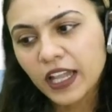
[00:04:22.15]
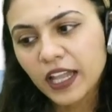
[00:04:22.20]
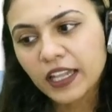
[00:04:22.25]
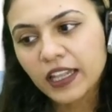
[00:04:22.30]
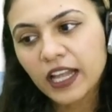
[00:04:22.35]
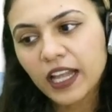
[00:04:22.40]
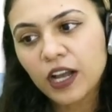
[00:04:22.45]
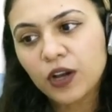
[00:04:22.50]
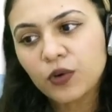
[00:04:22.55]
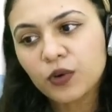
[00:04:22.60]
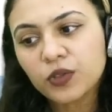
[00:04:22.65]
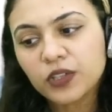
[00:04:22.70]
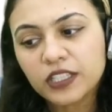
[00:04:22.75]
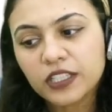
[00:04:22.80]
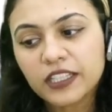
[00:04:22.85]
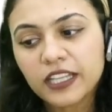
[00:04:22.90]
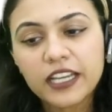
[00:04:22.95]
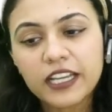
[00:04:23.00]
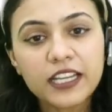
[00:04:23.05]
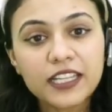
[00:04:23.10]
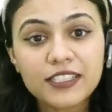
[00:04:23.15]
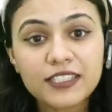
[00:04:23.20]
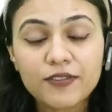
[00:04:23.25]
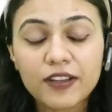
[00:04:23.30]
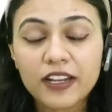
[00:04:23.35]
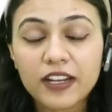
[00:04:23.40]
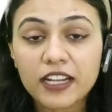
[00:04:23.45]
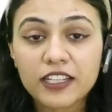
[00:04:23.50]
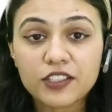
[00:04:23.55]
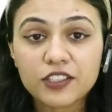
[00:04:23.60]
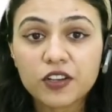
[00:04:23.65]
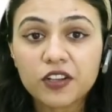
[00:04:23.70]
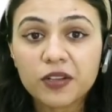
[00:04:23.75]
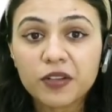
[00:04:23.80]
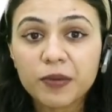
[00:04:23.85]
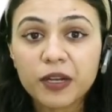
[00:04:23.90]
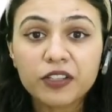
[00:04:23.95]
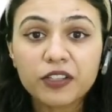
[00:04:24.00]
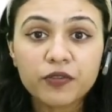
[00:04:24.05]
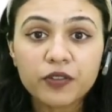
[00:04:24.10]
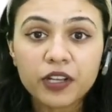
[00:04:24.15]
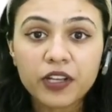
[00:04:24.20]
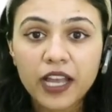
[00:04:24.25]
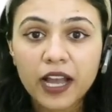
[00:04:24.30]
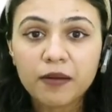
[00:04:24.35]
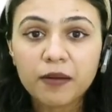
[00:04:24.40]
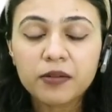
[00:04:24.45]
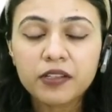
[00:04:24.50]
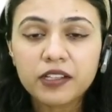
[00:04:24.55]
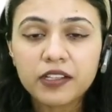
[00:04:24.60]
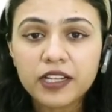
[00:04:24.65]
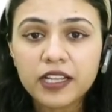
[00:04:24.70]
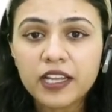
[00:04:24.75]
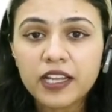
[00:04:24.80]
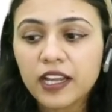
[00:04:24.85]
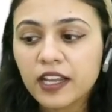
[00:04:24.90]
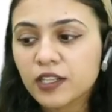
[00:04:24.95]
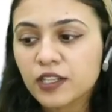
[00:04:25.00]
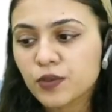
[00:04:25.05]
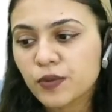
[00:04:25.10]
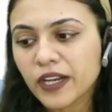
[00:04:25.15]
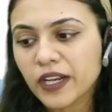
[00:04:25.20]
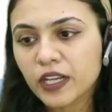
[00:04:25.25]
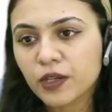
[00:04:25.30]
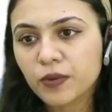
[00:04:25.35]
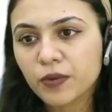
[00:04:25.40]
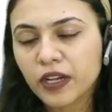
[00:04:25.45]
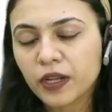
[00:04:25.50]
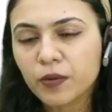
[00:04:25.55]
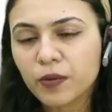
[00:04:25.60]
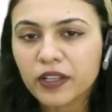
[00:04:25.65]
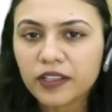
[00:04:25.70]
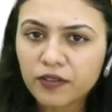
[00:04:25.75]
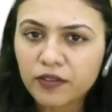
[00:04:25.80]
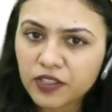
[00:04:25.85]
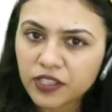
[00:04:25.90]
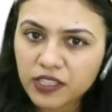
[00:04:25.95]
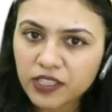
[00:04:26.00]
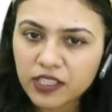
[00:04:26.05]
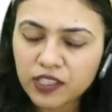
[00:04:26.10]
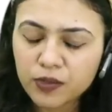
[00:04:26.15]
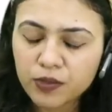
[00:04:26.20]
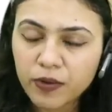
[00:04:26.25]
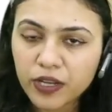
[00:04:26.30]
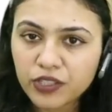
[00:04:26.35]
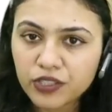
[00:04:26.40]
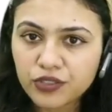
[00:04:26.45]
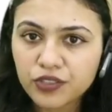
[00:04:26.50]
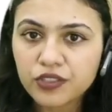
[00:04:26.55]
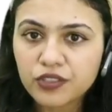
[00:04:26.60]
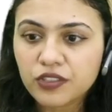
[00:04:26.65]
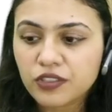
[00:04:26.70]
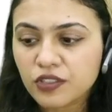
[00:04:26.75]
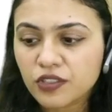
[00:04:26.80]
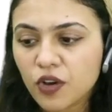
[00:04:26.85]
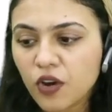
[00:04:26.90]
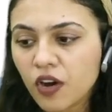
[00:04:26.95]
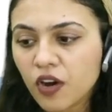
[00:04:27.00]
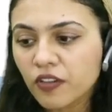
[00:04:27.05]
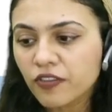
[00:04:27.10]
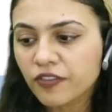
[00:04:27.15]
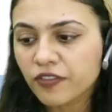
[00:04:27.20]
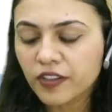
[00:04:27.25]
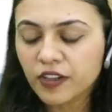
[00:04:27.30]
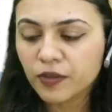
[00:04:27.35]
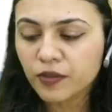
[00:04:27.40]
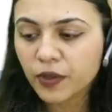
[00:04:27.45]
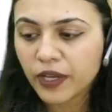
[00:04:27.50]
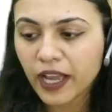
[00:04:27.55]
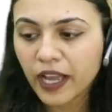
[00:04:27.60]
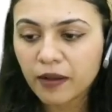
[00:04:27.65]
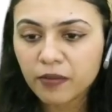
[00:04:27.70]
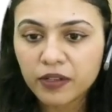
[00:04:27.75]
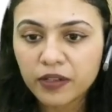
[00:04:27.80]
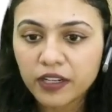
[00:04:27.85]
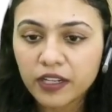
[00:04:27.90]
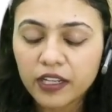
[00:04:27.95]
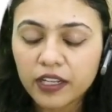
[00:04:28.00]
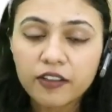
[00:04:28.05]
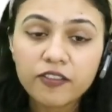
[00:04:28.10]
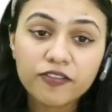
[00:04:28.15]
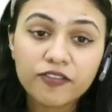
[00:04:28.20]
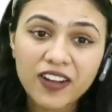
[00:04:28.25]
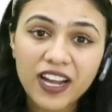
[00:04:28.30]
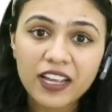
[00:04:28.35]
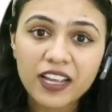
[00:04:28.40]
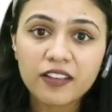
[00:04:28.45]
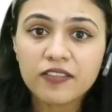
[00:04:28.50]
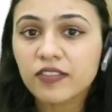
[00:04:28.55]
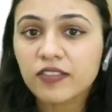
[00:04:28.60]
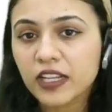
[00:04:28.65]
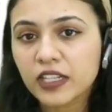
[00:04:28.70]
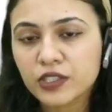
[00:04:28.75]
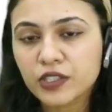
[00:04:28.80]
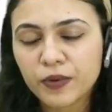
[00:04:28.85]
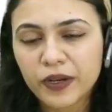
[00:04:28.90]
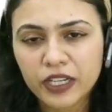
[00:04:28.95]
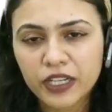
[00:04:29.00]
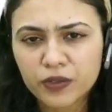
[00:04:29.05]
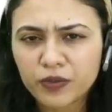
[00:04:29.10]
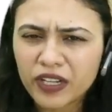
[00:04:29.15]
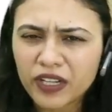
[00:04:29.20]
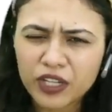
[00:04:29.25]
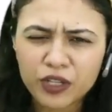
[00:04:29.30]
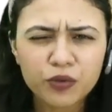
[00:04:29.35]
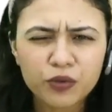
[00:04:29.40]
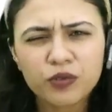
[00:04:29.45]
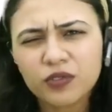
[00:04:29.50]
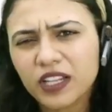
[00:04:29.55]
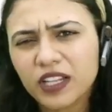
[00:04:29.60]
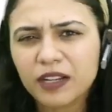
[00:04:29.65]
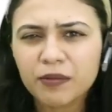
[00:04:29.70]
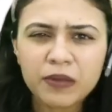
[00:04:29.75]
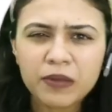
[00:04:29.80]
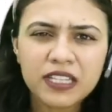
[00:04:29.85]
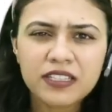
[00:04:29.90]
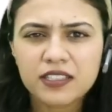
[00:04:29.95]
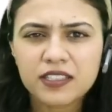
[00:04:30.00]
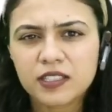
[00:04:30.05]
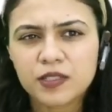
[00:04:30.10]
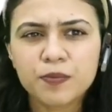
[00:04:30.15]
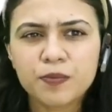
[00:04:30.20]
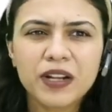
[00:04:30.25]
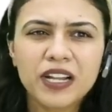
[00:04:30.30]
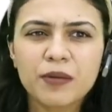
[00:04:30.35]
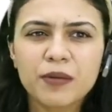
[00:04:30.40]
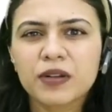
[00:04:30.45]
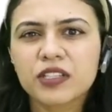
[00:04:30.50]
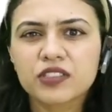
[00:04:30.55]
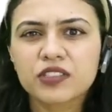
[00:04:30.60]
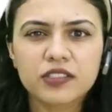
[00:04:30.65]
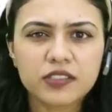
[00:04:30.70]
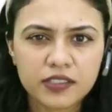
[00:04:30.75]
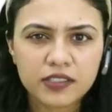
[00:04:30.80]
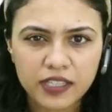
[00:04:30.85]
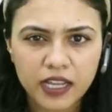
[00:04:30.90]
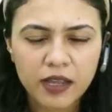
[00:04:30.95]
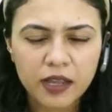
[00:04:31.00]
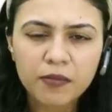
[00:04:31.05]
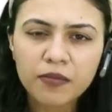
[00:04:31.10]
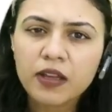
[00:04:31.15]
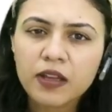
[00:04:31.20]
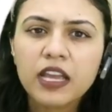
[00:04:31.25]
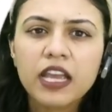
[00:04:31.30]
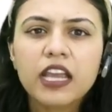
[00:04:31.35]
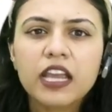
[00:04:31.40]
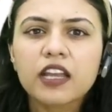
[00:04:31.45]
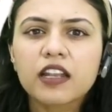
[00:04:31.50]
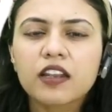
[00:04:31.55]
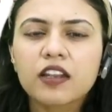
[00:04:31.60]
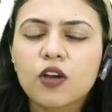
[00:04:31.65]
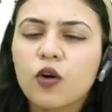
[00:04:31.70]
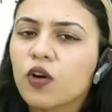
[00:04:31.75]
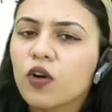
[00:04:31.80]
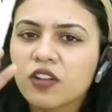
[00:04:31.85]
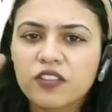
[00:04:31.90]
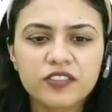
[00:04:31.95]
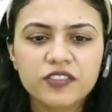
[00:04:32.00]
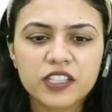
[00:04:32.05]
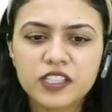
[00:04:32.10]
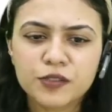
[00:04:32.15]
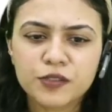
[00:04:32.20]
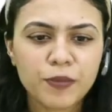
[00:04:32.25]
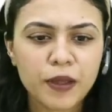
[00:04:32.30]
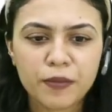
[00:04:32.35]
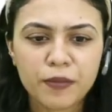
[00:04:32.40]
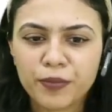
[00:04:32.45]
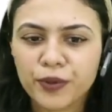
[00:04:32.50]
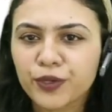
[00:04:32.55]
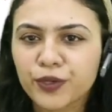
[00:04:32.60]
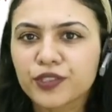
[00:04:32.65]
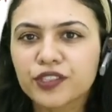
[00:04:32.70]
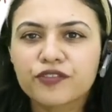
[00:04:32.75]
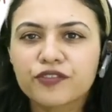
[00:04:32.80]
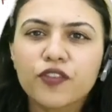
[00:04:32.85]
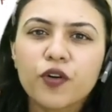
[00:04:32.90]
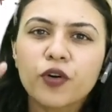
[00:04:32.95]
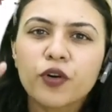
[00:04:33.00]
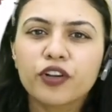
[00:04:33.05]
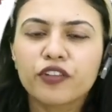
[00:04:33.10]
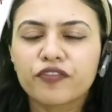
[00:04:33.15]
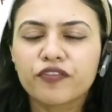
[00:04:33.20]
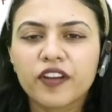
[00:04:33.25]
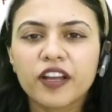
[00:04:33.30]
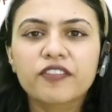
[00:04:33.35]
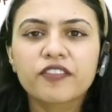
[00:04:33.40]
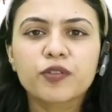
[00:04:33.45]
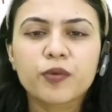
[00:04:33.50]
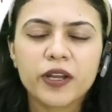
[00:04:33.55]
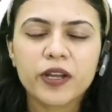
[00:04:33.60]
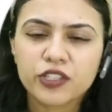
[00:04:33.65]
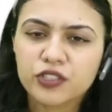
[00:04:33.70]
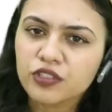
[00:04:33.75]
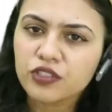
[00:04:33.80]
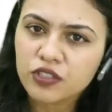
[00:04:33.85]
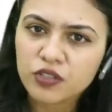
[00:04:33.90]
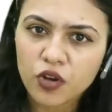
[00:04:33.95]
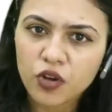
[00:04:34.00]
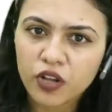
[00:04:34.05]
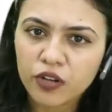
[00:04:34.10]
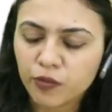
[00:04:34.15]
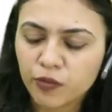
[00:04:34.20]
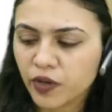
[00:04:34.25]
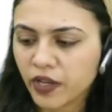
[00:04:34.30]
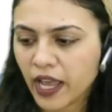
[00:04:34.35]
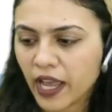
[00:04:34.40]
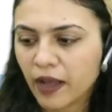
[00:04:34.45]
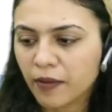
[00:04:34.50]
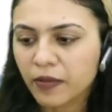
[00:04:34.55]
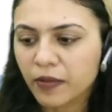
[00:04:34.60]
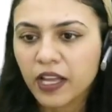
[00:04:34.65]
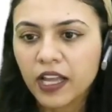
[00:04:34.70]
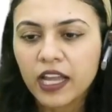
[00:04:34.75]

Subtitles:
Now, the thing is, when I talk about vocabulary in 2021, there were six questions of vocabulary, five in 2022. That means it's pretty much the same in all of these papers, 4 to 5 questions on vocab.